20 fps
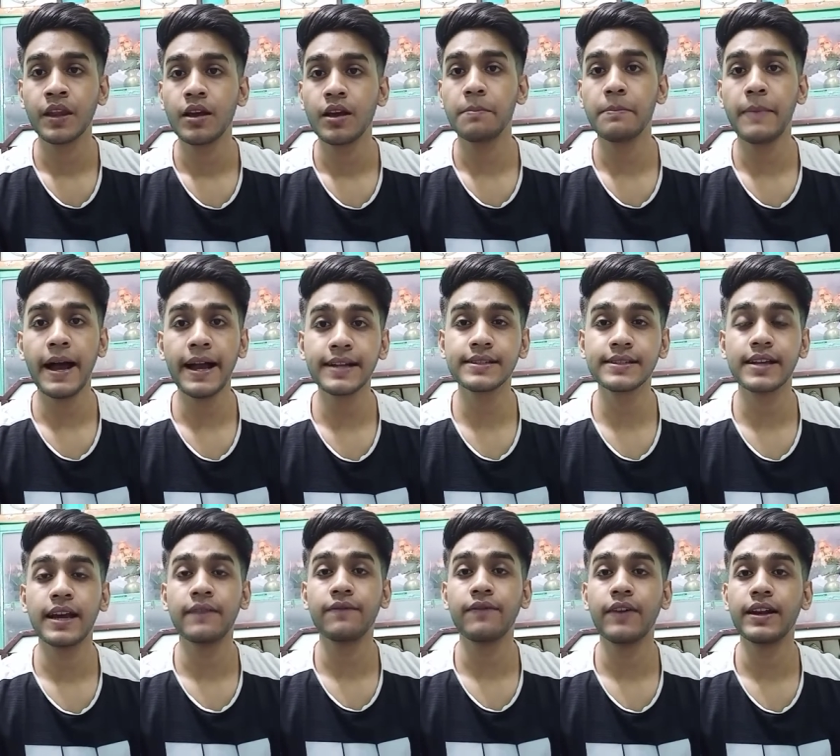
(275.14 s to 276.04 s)
Banks
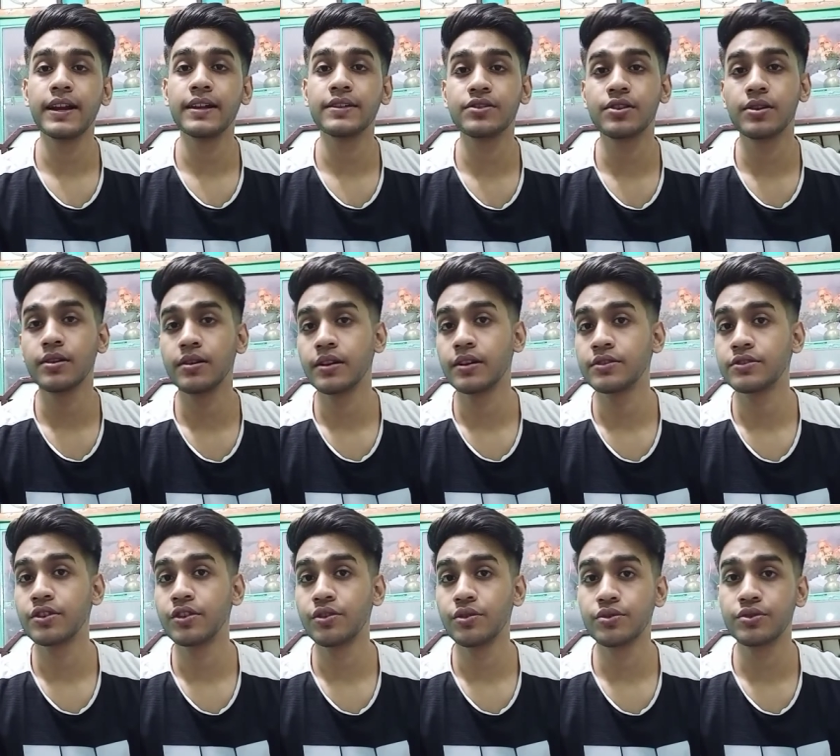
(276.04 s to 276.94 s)
and financial
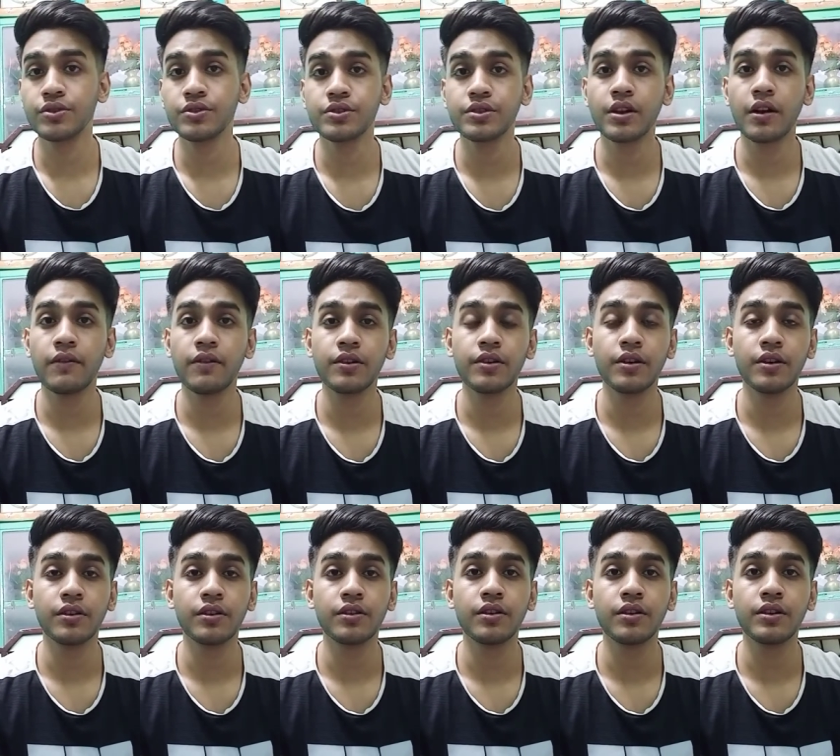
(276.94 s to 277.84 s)
institutions covered
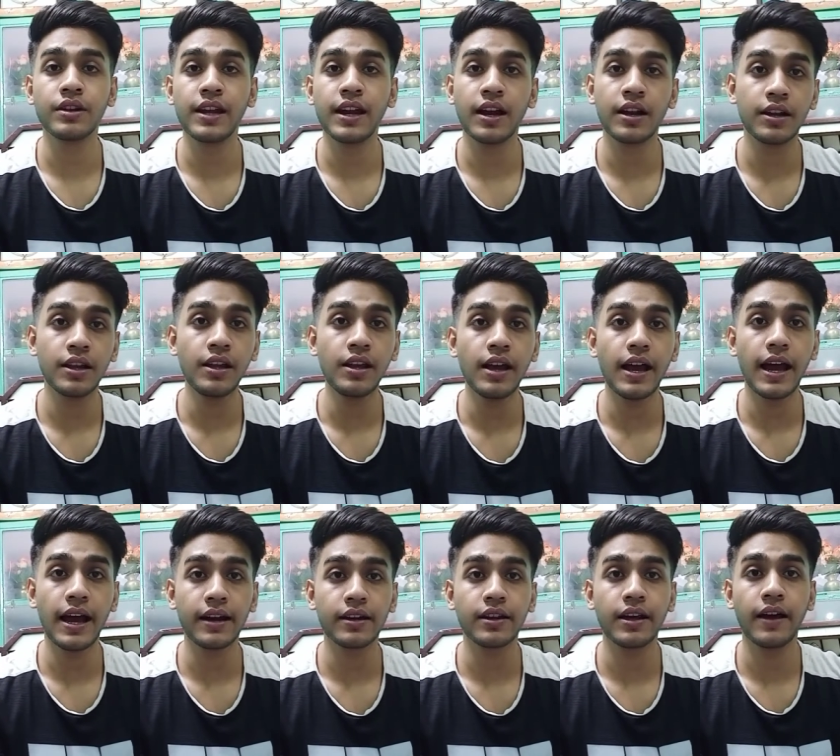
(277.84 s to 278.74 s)
under the DRT
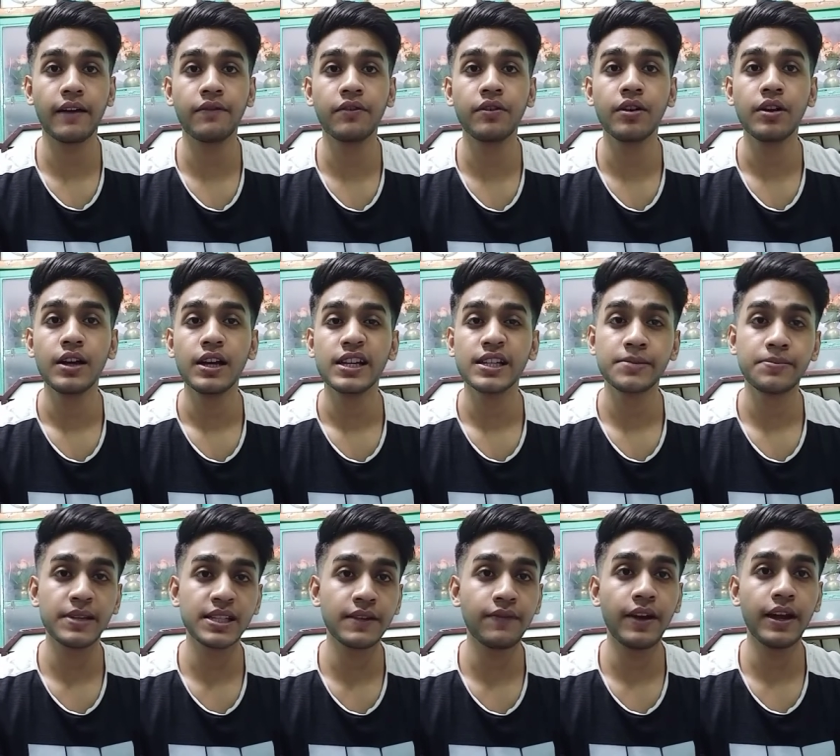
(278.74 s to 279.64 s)
Act have
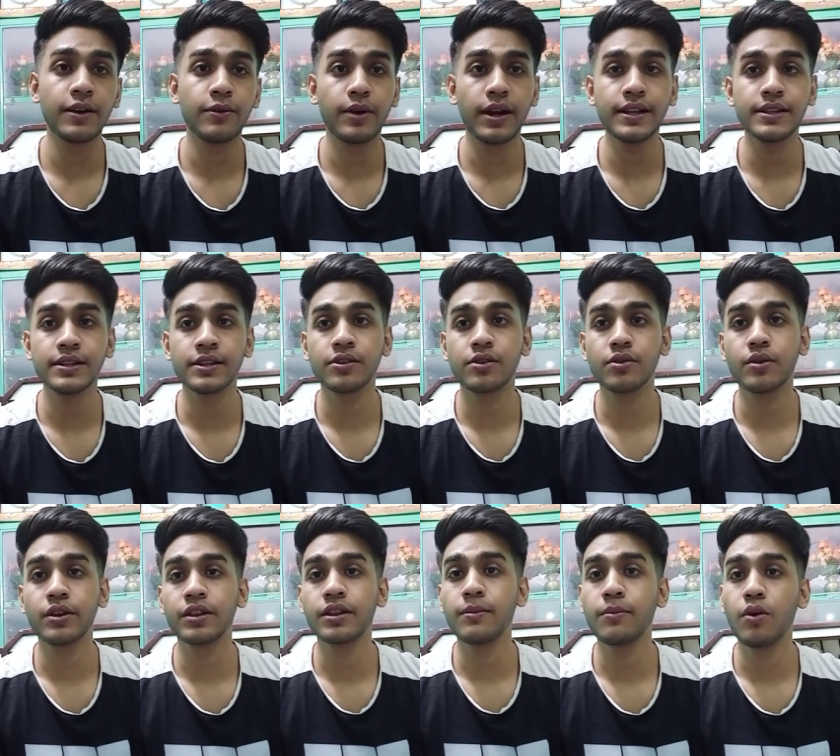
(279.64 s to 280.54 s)
specified rights,
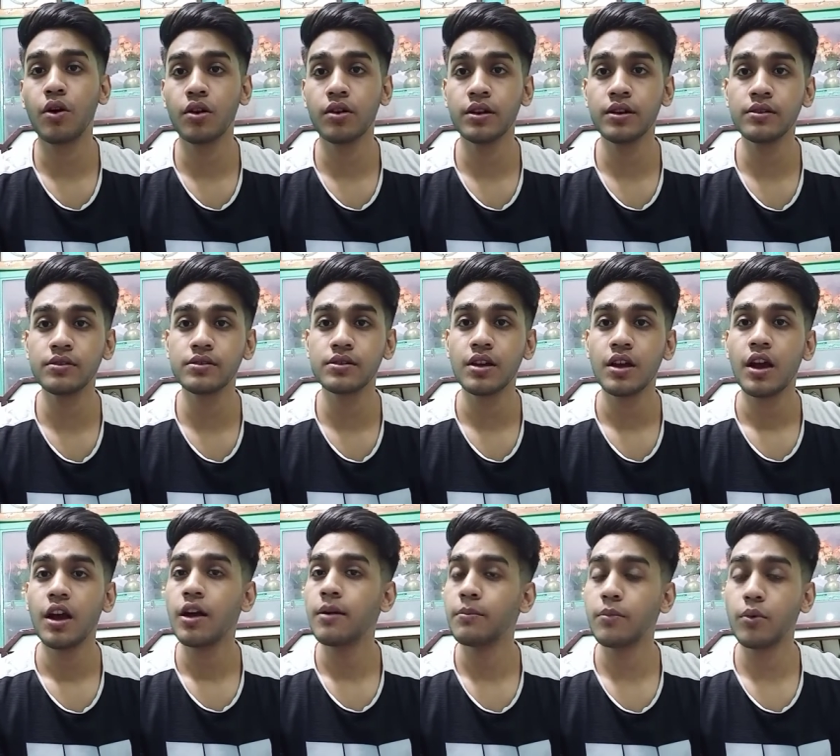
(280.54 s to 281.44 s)
including the models,
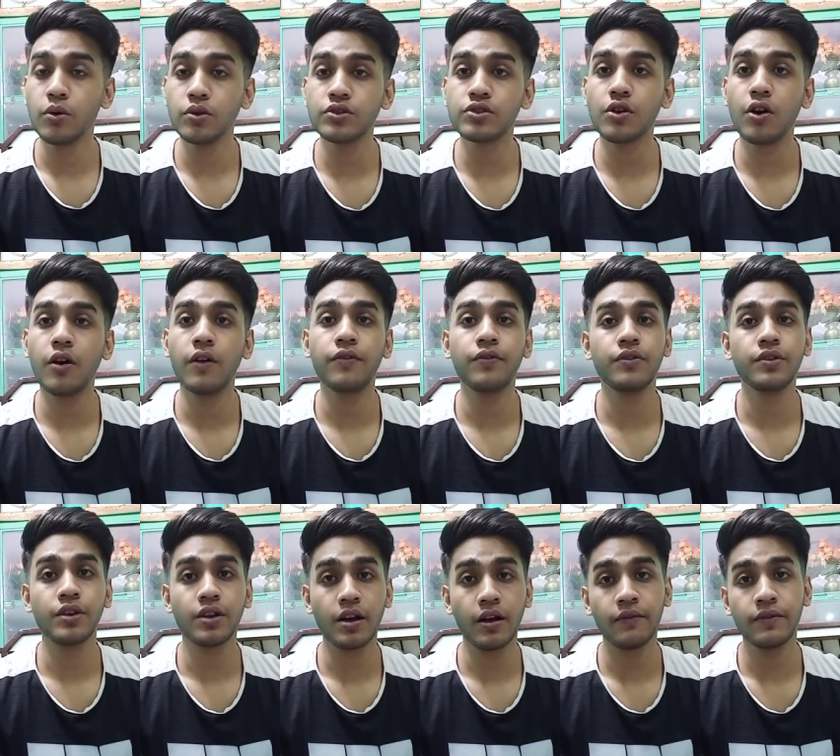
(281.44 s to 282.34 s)
modes of
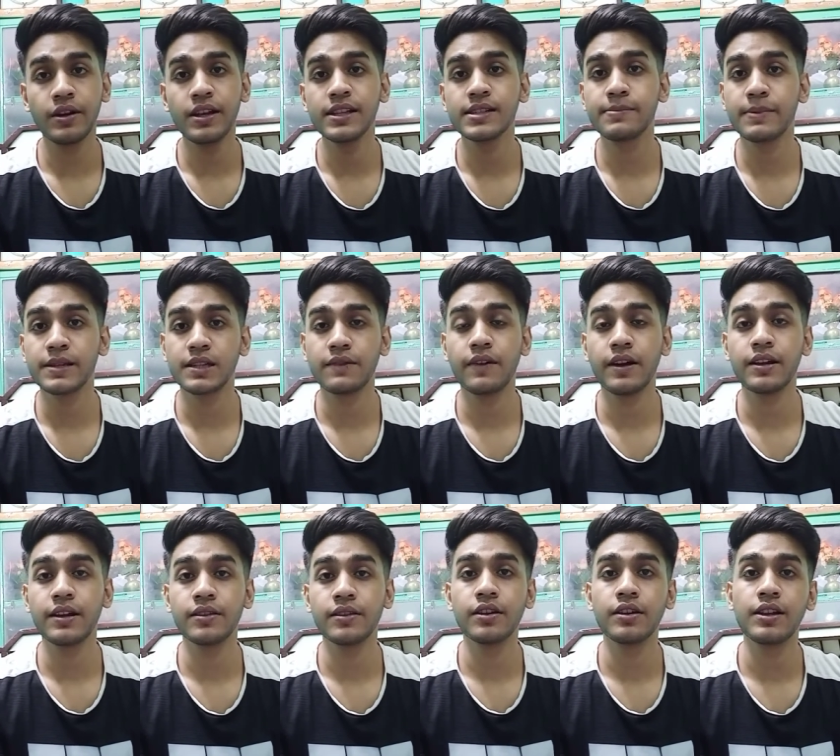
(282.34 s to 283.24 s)
recovery specified
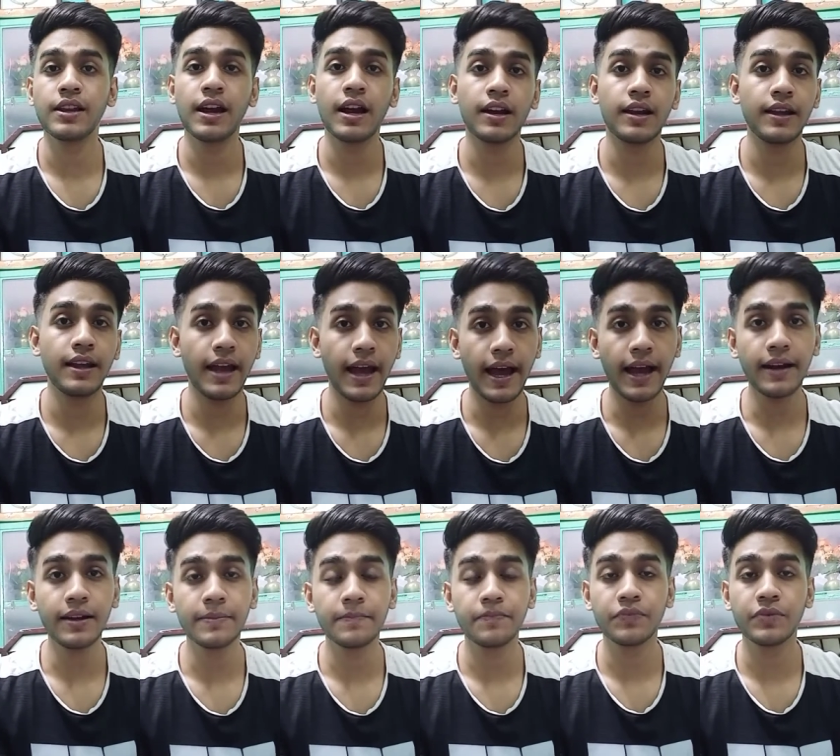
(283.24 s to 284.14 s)
in the DRT
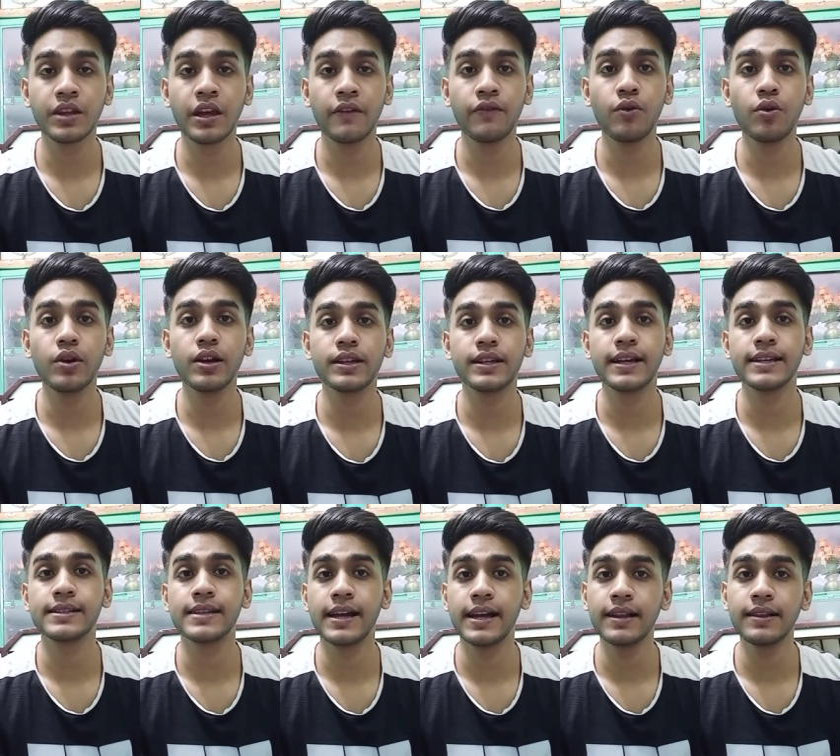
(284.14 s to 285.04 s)
Act. Therefore, it has
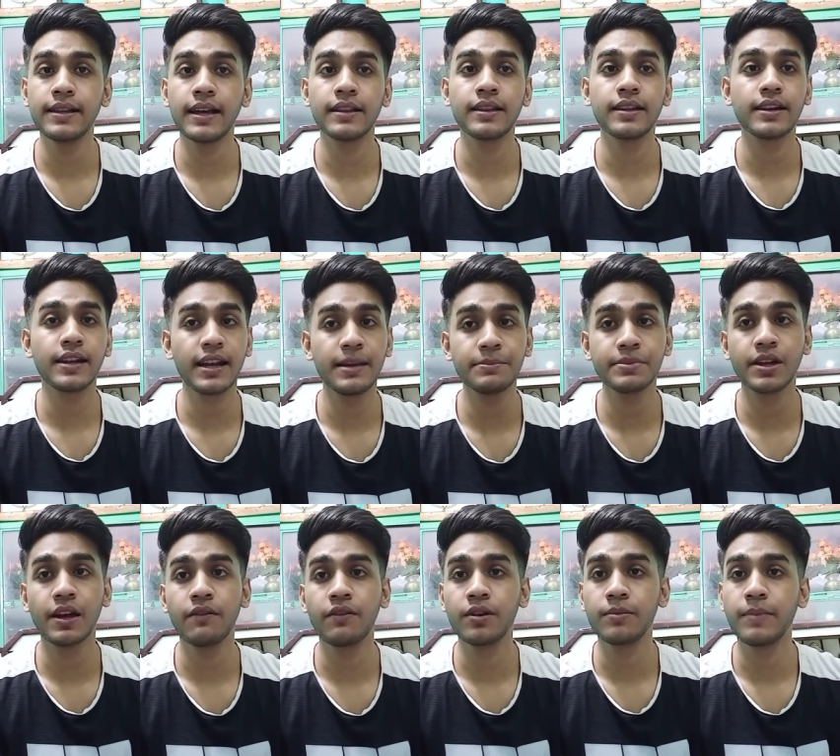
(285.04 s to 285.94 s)
held that the claims
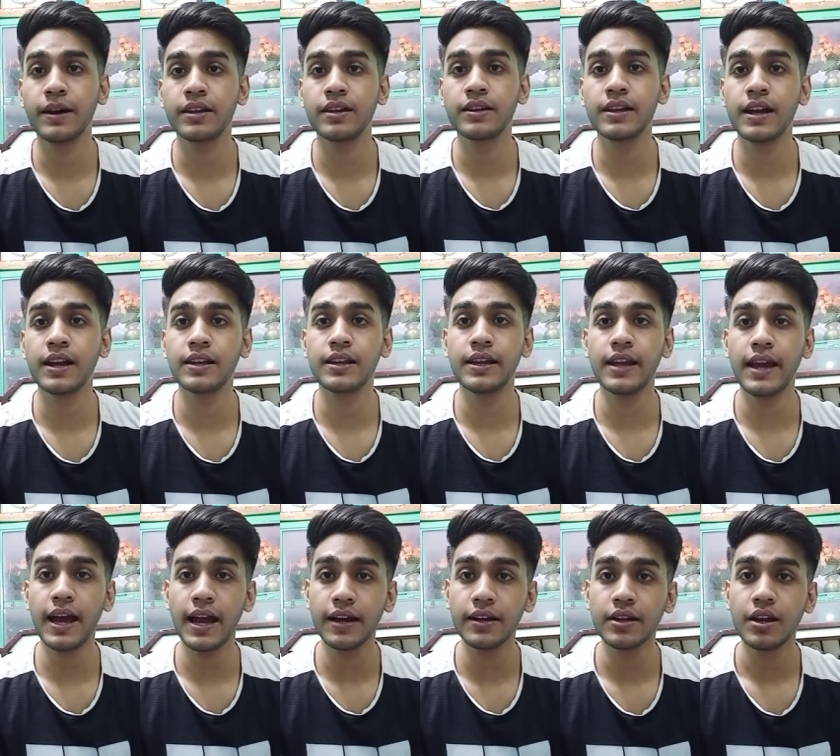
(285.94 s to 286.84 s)
covered by the DRT
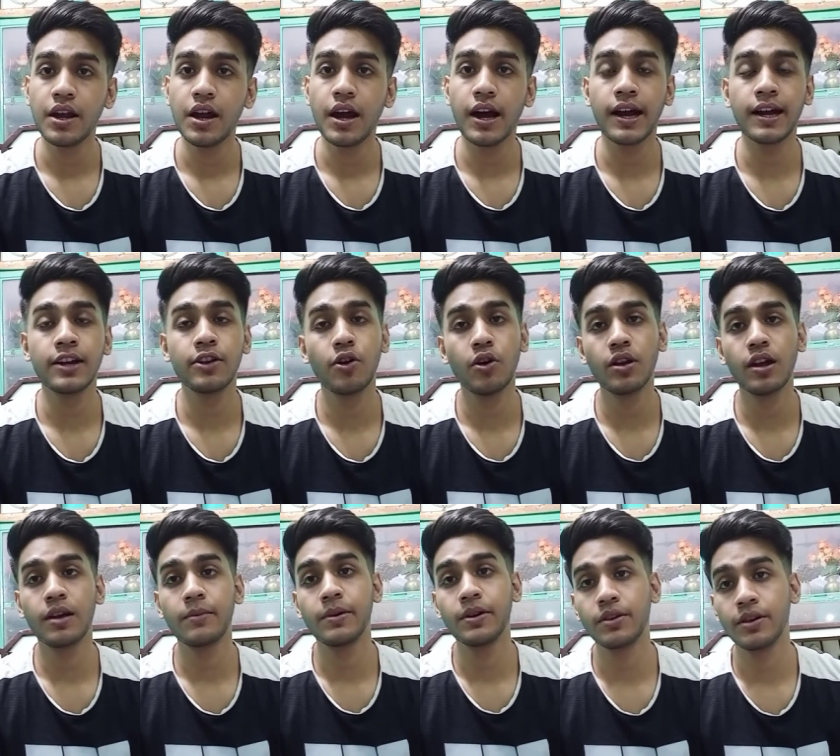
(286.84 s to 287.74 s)
Act are
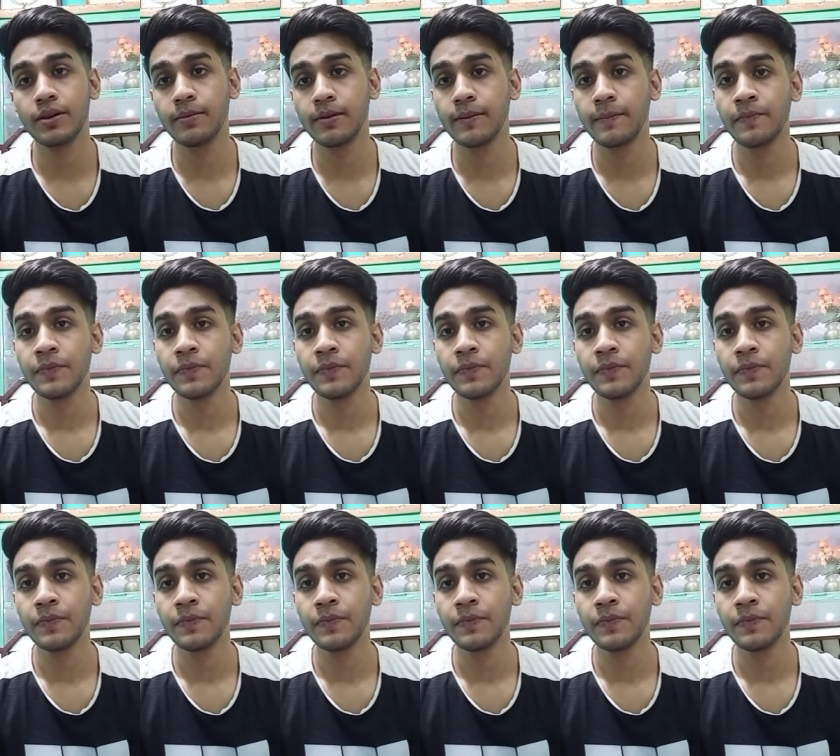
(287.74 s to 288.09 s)
non-arbitrable.